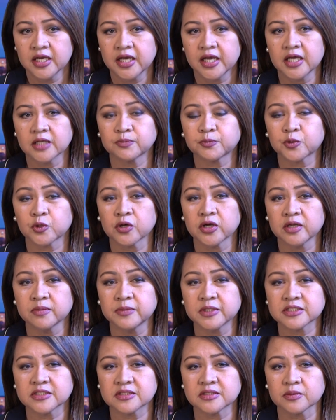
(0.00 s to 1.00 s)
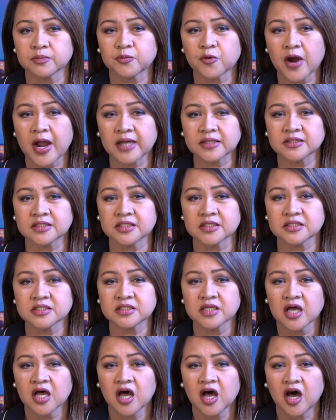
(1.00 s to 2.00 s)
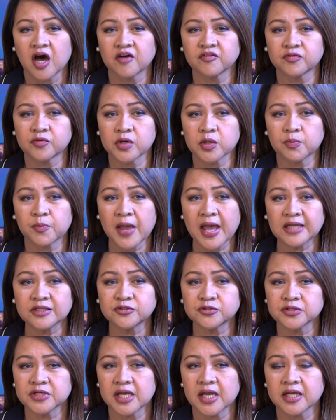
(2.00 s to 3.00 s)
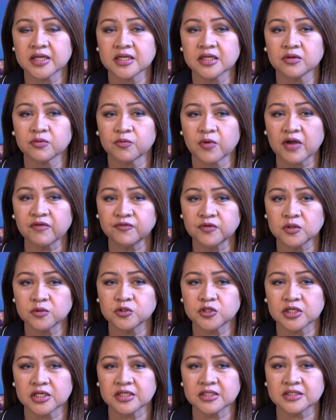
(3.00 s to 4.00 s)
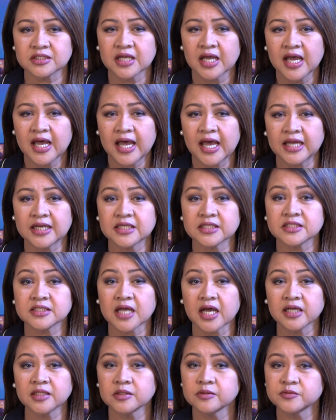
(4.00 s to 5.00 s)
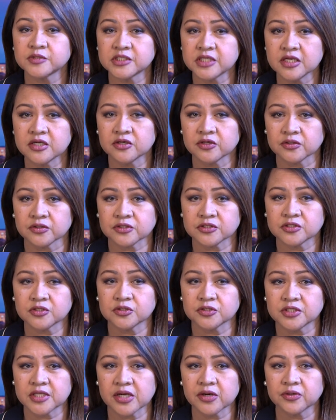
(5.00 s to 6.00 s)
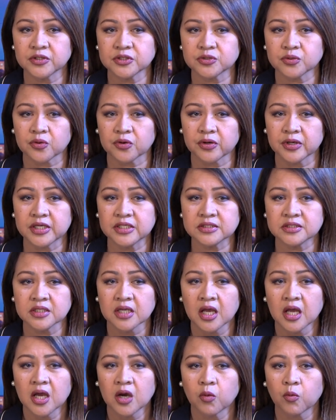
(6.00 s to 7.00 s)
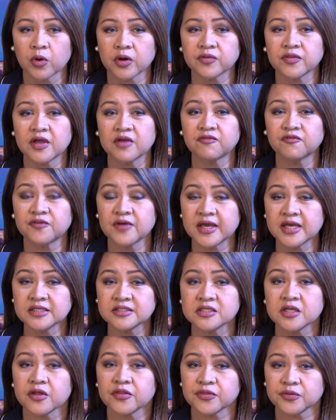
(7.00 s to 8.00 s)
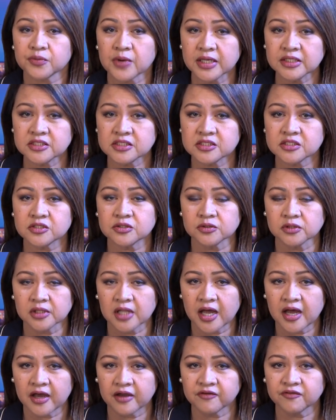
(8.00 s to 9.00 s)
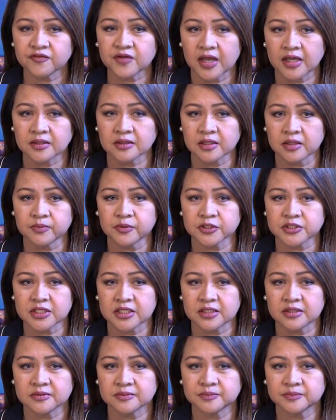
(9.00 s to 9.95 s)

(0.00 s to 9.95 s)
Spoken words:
It prohibits the practice of repatriating refugees and asylum seekers to territories where they face threats to life and liberty.